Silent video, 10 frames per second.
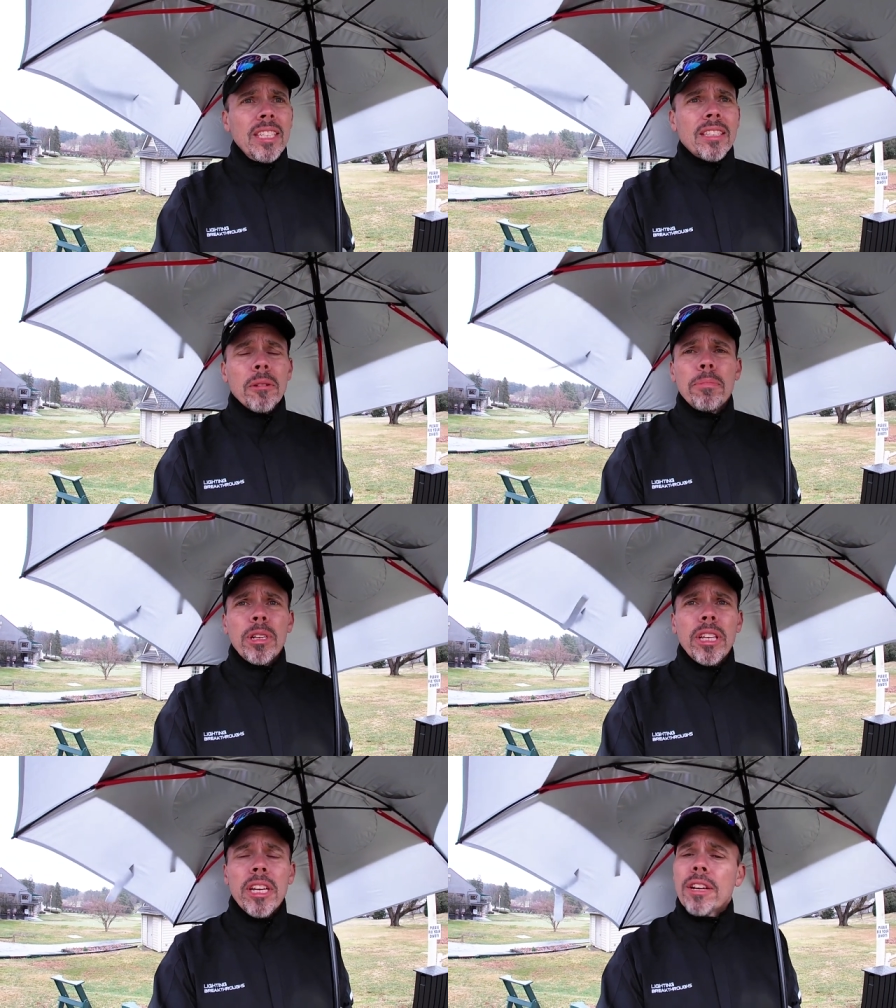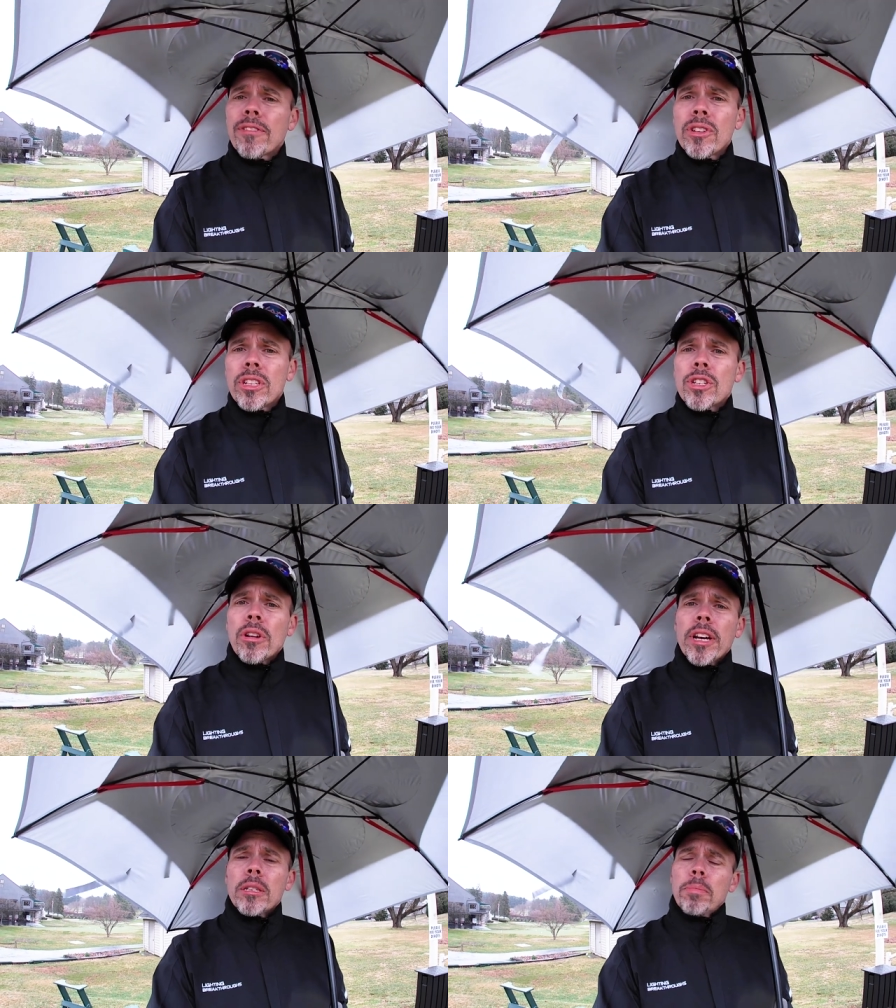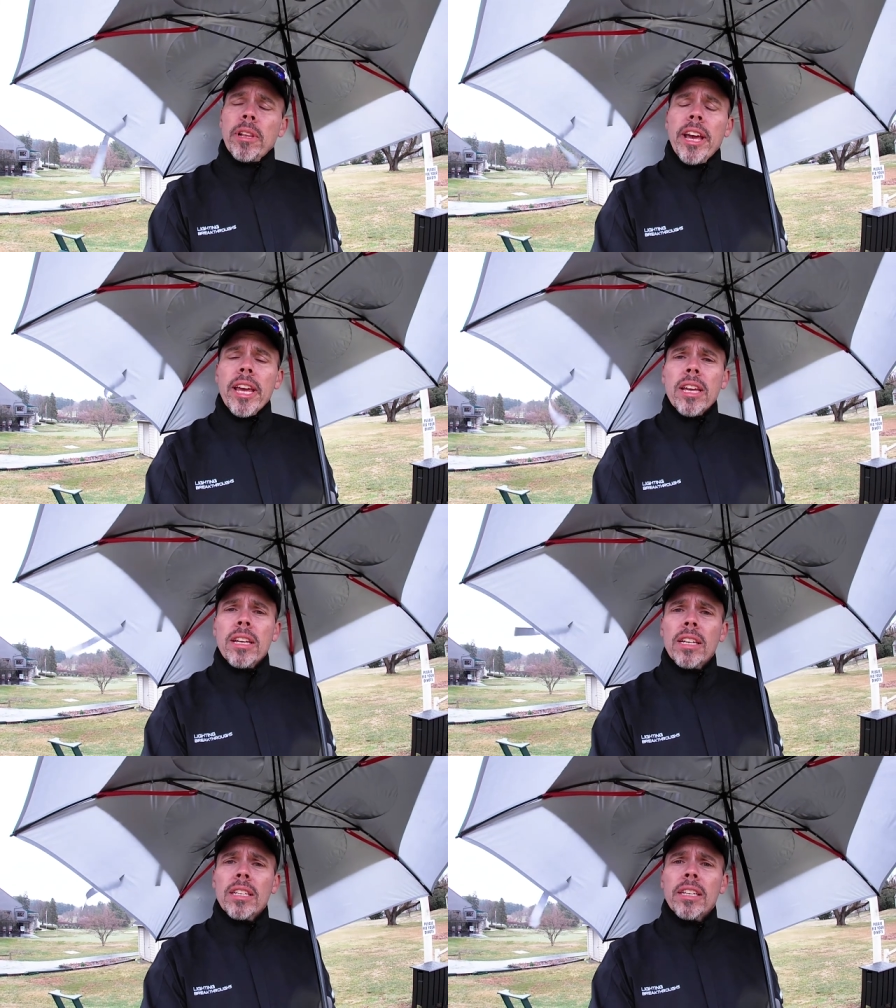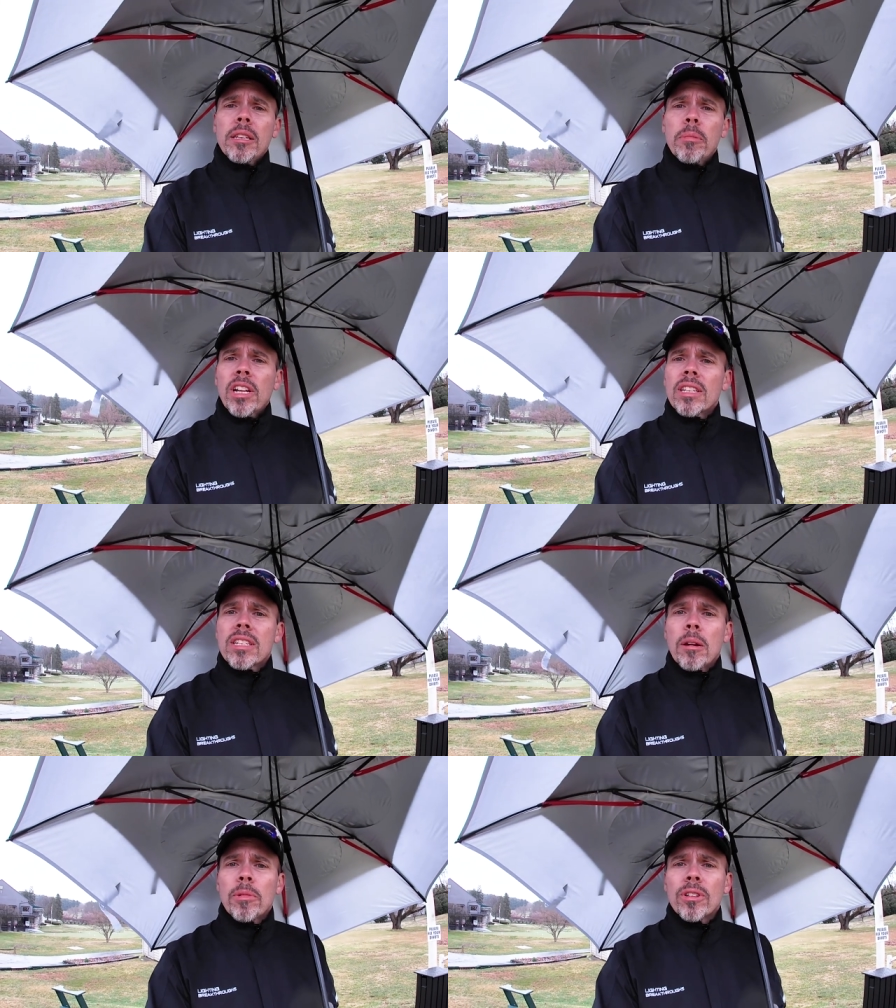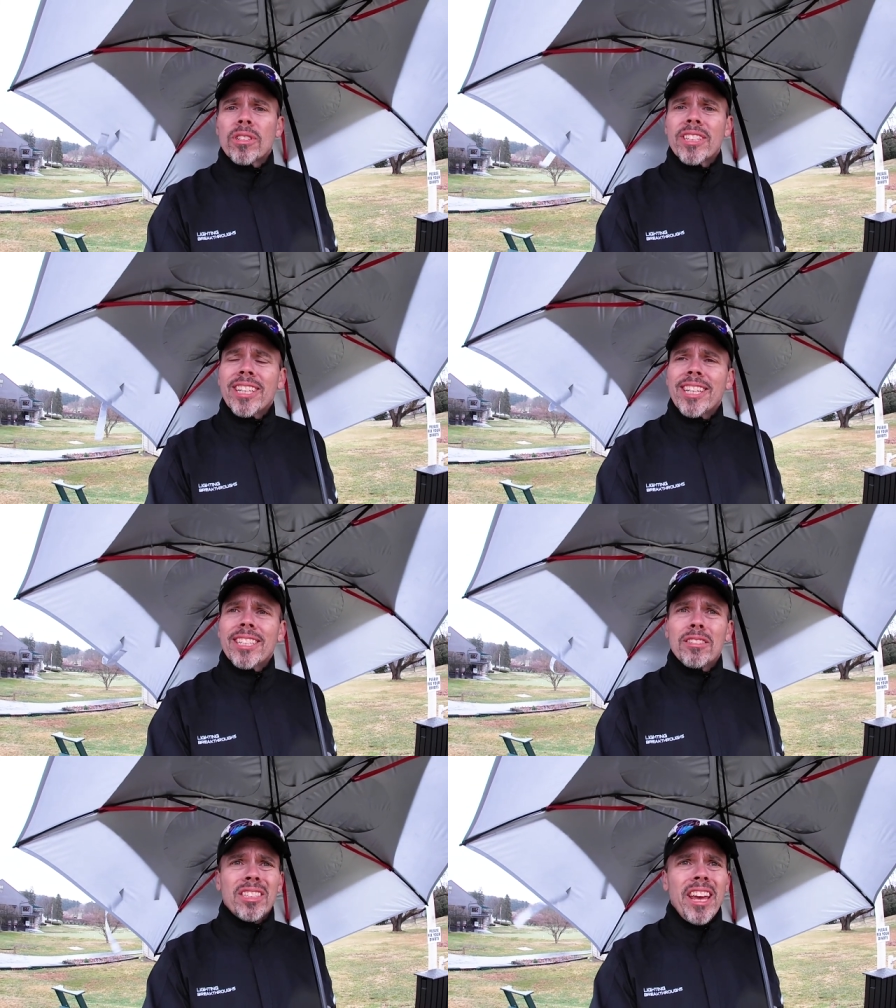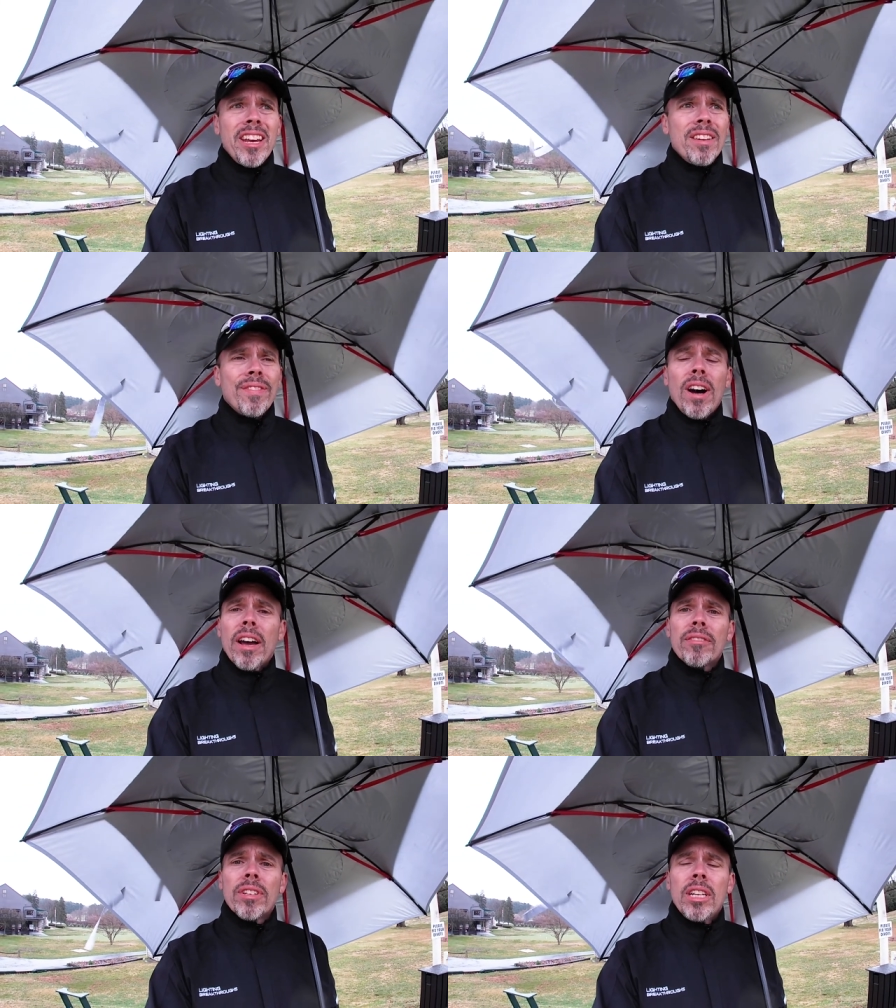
is completely different than trying to play in the middle of summer and it's eighty-five,